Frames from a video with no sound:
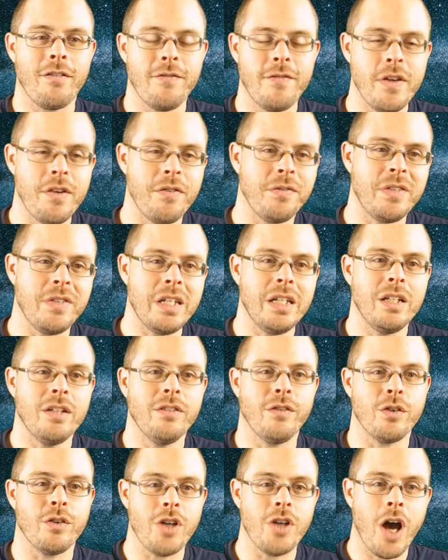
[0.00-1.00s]
in our
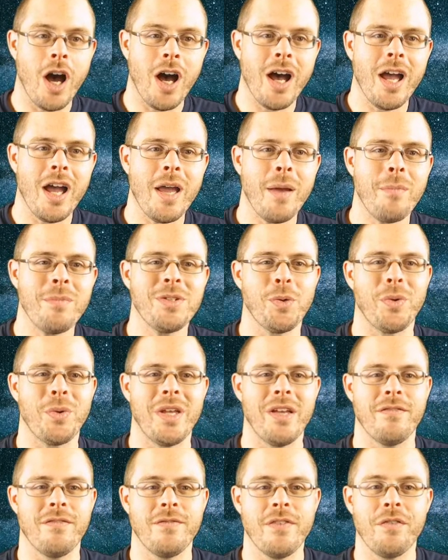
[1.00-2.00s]
15 for time, so
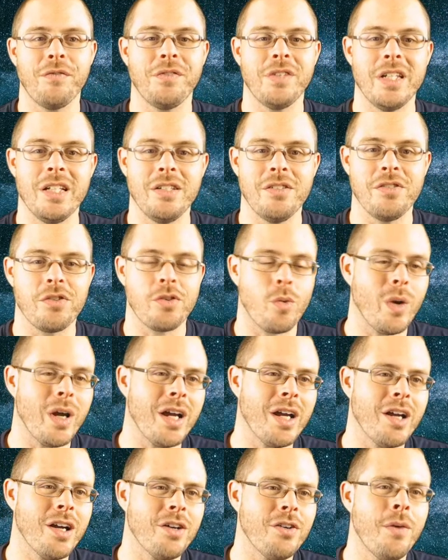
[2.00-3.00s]
we have 15
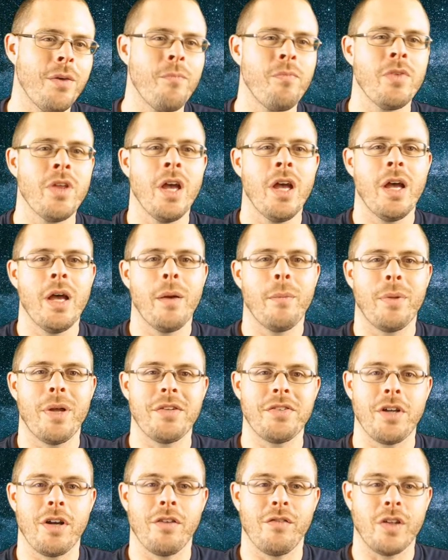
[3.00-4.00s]
squared,
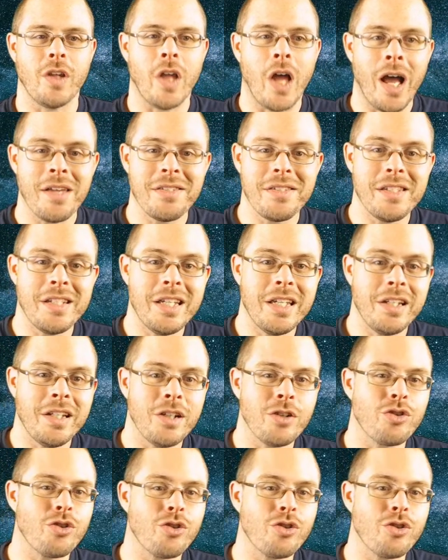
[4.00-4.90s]
plus our velocity